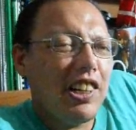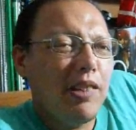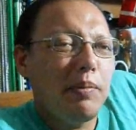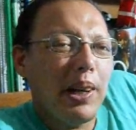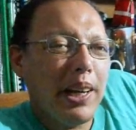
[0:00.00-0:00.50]
I
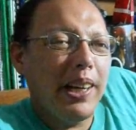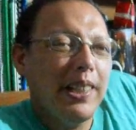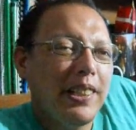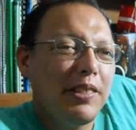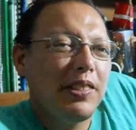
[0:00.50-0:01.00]
got my
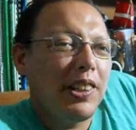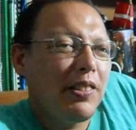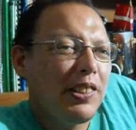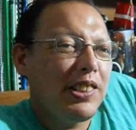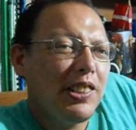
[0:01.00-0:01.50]
candy when
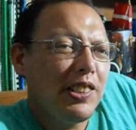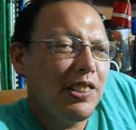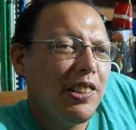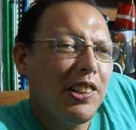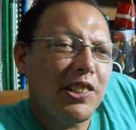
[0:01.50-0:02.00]
I went to
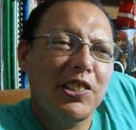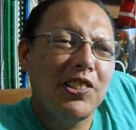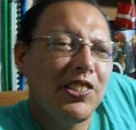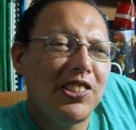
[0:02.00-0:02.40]
Las Cruces.